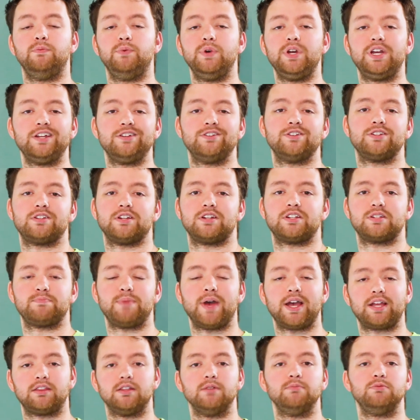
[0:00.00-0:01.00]
we can just
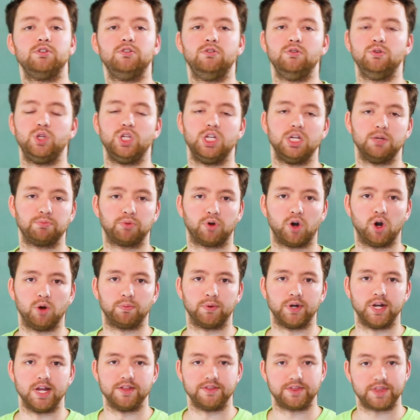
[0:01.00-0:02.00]
expect them to do the
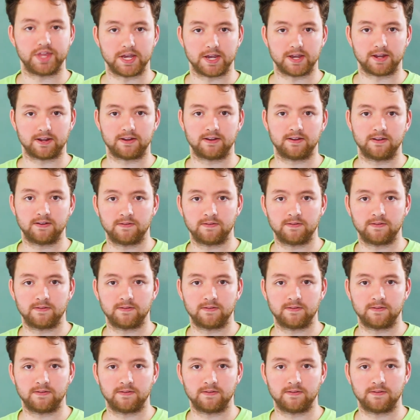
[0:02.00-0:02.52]
appropriate thing.